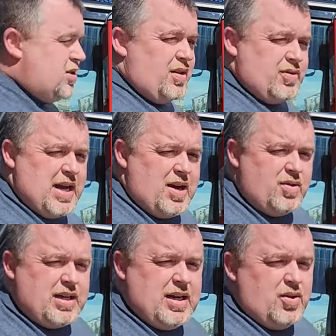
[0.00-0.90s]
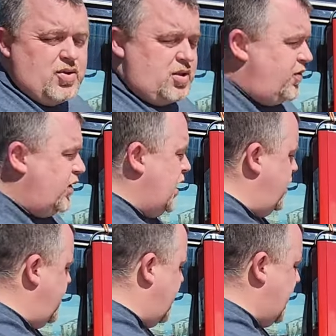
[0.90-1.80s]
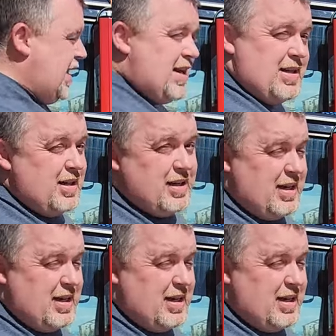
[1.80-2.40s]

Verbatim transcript: itself down, kills the flame, and